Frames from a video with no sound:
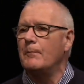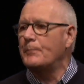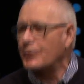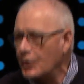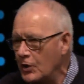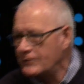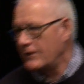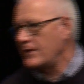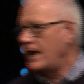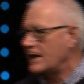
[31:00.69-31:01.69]
improved
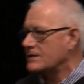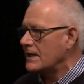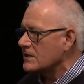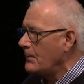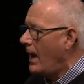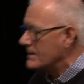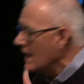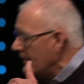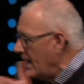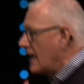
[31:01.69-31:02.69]
over the next six
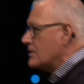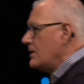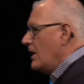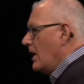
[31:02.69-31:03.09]
months, the next